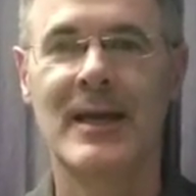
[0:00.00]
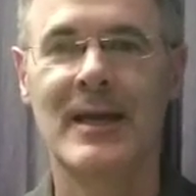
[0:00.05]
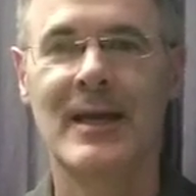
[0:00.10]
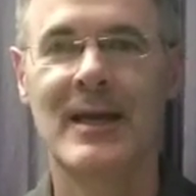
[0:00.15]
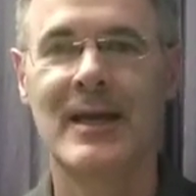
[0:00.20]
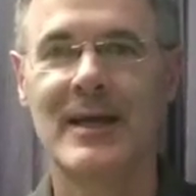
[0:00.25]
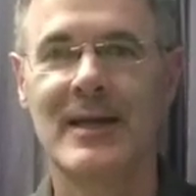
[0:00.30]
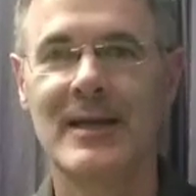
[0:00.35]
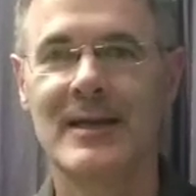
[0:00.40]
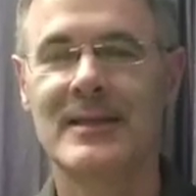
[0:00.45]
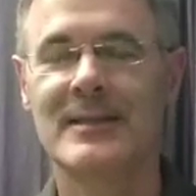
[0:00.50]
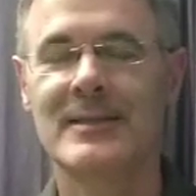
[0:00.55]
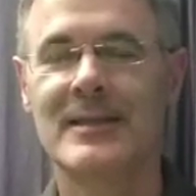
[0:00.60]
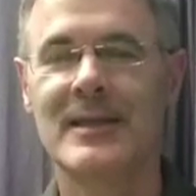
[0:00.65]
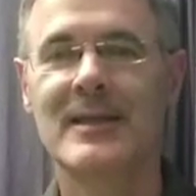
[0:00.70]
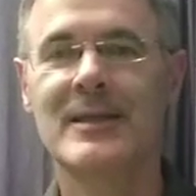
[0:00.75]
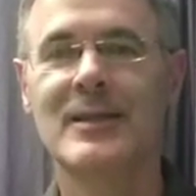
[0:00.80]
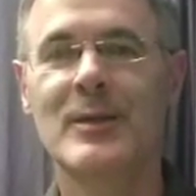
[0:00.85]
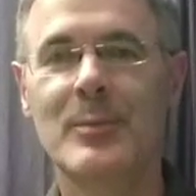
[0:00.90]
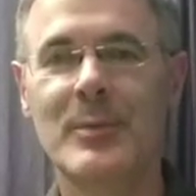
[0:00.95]
Uh,
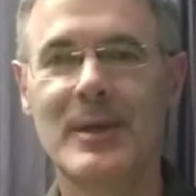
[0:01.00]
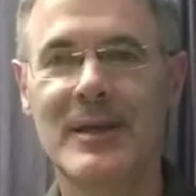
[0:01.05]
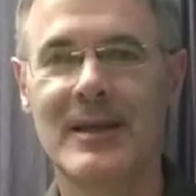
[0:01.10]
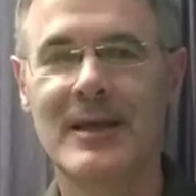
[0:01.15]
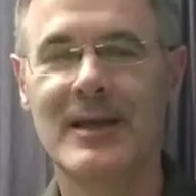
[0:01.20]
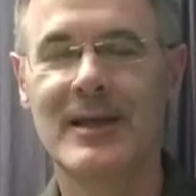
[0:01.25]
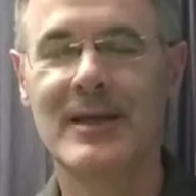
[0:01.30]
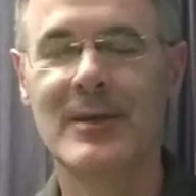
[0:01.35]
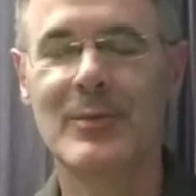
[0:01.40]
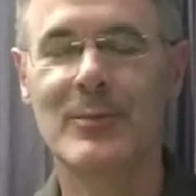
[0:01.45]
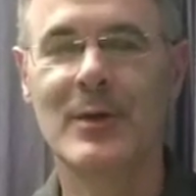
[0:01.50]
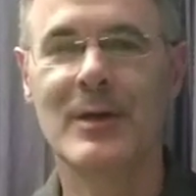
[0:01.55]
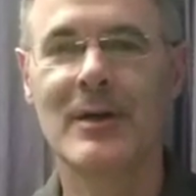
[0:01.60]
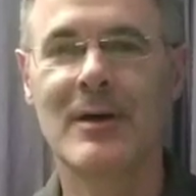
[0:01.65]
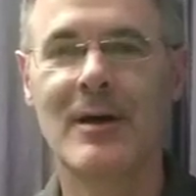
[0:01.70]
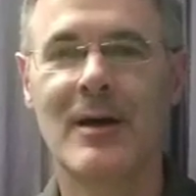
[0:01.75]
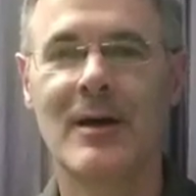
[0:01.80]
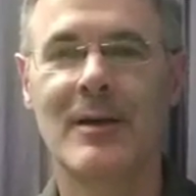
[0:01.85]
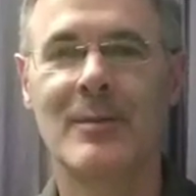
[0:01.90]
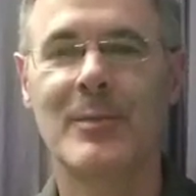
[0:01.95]
in the beginning, when
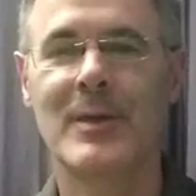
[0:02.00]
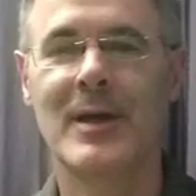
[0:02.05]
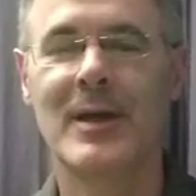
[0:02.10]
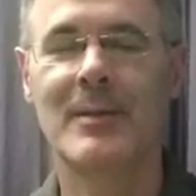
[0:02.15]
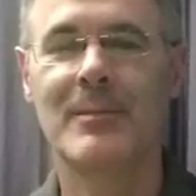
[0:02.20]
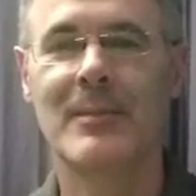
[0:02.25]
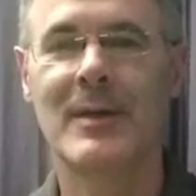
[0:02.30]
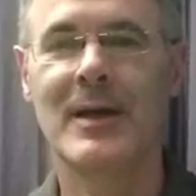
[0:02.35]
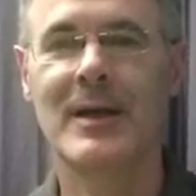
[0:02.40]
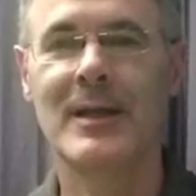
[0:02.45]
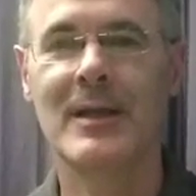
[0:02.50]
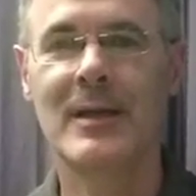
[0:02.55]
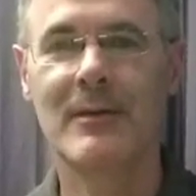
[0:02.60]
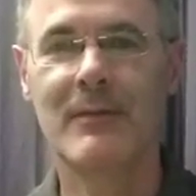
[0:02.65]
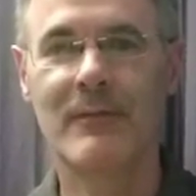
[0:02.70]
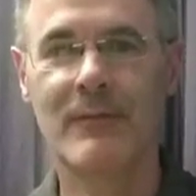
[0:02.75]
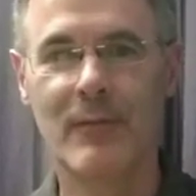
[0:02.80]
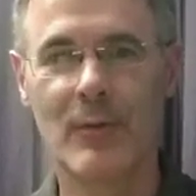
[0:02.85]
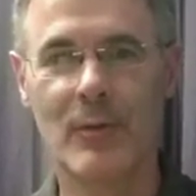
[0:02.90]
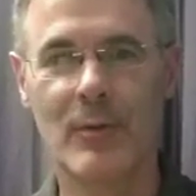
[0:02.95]
God made man,
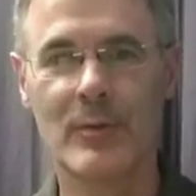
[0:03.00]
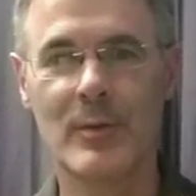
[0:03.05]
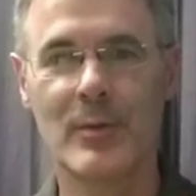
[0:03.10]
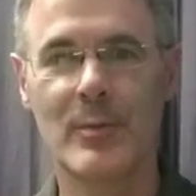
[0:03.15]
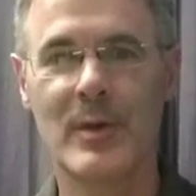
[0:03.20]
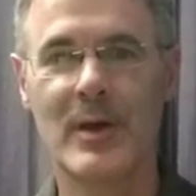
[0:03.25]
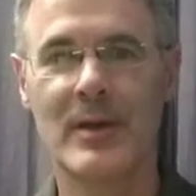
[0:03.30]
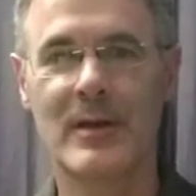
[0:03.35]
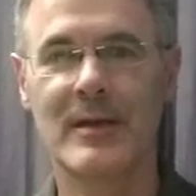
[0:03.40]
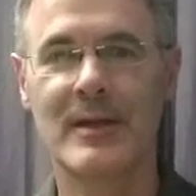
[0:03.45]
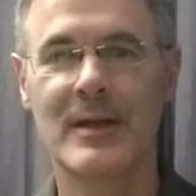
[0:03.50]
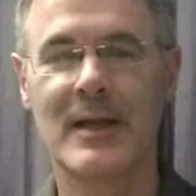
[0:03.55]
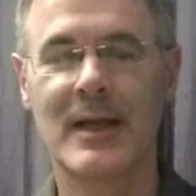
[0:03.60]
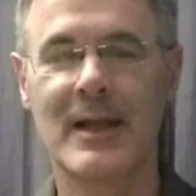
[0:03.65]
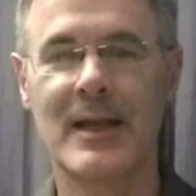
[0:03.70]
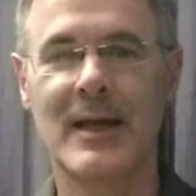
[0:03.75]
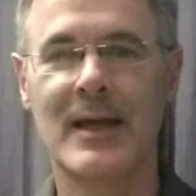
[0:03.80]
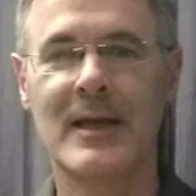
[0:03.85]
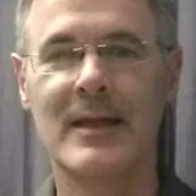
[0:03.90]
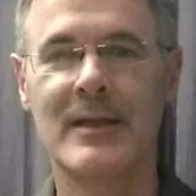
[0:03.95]
he formed him out of the
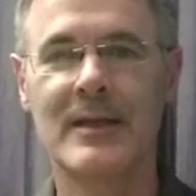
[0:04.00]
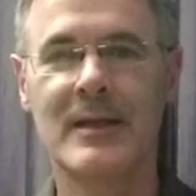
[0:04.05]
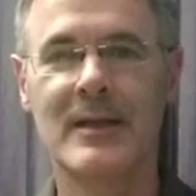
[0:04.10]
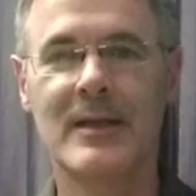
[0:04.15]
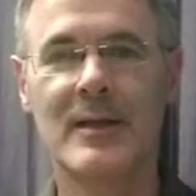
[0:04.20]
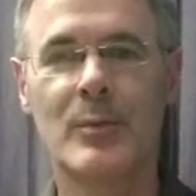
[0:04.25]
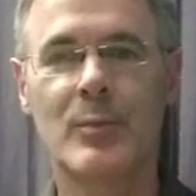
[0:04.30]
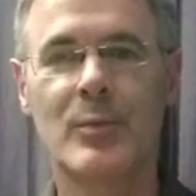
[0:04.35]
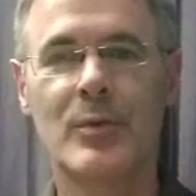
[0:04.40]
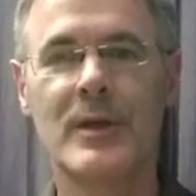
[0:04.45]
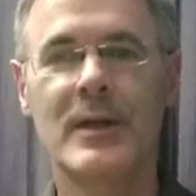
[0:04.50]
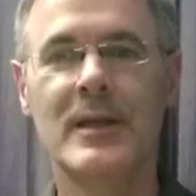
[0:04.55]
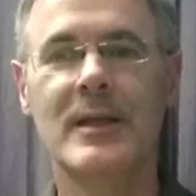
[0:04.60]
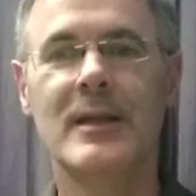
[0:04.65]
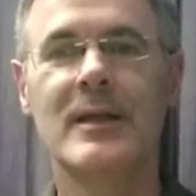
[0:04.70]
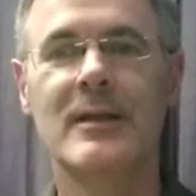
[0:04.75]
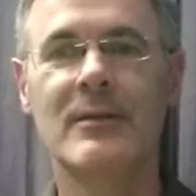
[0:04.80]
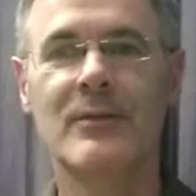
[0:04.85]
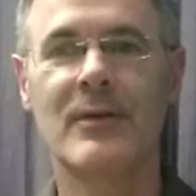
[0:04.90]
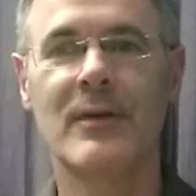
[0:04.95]
clay, and then he
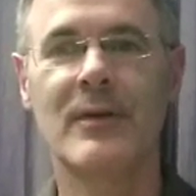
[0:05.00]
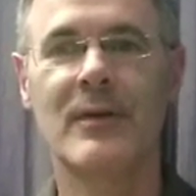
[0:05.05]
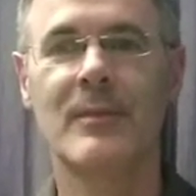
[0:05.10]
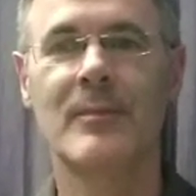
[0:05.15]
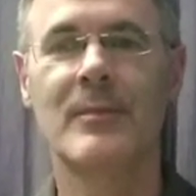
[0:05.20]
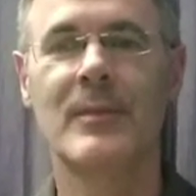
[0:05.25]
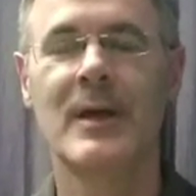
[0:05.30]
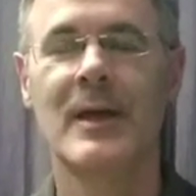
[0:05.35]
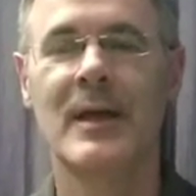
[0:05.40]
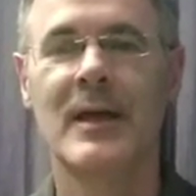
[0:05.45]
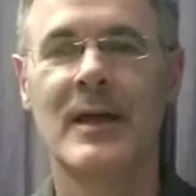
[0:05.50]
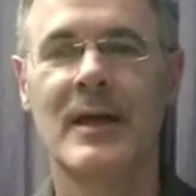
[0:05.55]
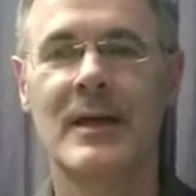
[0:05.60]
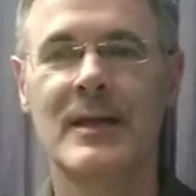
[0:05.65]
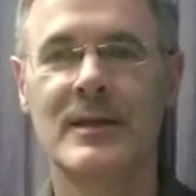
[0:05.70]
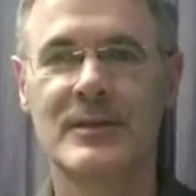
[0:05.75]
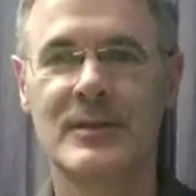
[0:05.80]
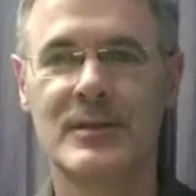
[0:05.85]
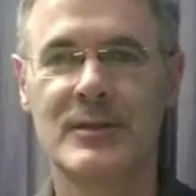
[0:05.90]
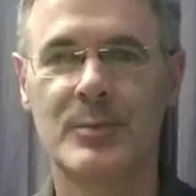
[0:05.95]
breathed into him
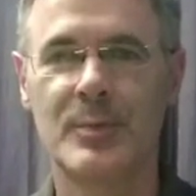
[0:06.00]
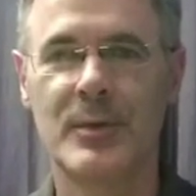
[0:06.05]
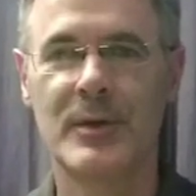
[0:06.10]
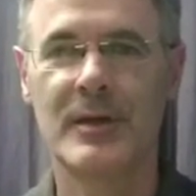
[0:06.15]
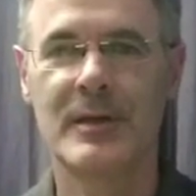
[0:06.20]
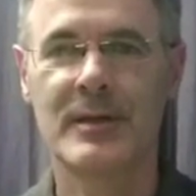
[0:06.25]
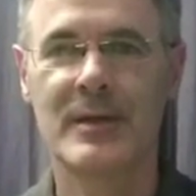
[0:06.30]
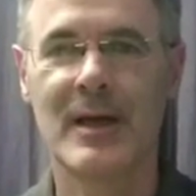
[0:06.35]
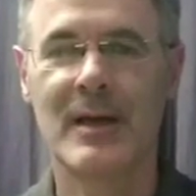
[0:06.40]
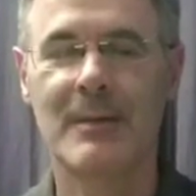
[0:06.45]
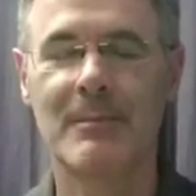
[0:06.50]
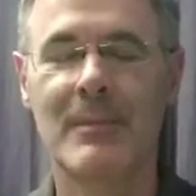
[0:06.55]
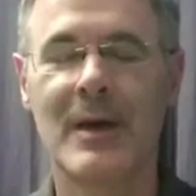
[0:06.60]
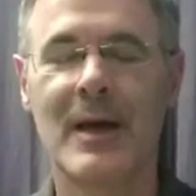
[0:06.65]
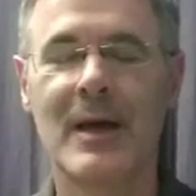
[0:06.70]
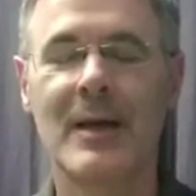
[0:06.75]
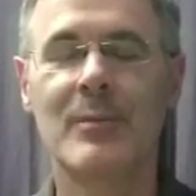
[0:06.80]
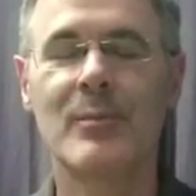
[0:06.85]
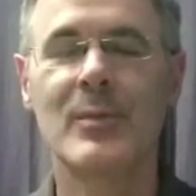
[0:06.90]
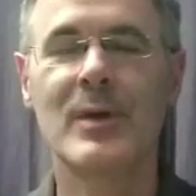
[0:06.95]
his spirit, and
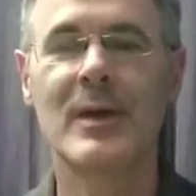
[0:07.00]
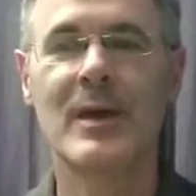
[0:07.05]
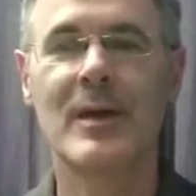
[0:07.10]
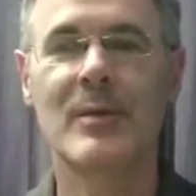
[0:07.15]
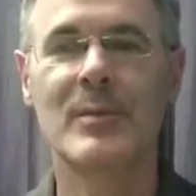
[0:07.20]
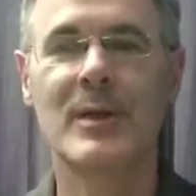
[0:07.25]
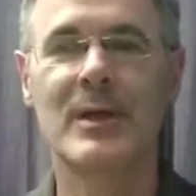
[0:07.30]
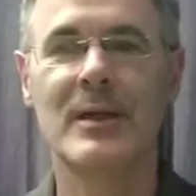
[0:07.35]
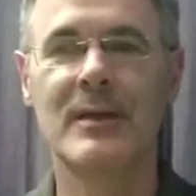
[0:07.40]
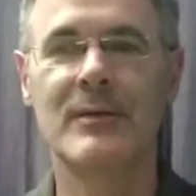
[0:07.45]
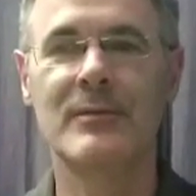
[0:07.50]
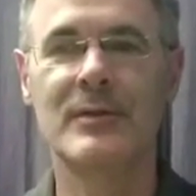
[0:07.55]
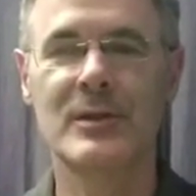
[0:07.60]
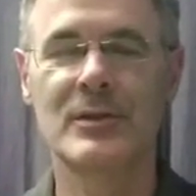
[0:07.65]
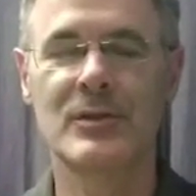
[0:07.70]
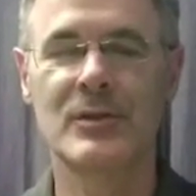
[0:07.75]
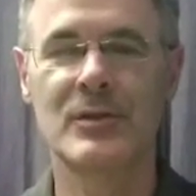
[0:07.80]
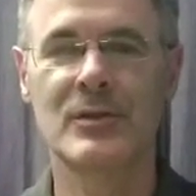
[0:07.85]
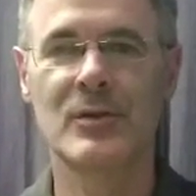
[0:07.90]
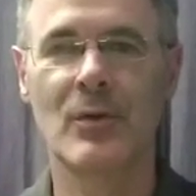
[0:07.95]
man became a
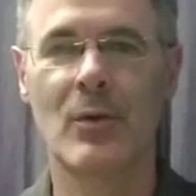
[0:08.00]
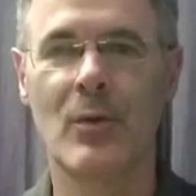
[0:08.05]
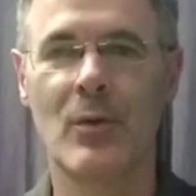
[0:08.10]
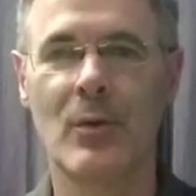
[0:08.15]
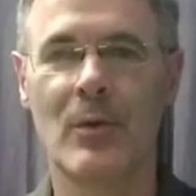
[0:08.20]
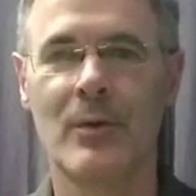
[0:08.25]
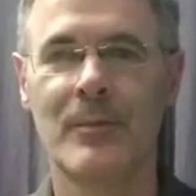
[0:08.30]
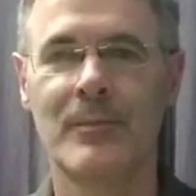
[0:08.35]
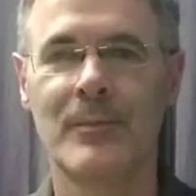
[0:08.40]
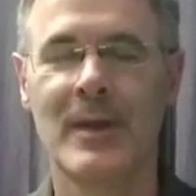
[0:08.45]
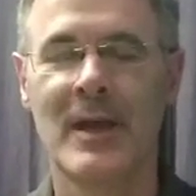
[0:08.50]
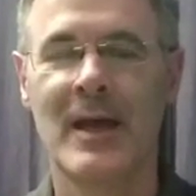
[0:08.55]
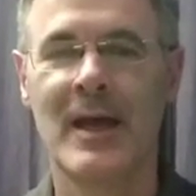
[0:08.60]
living soul.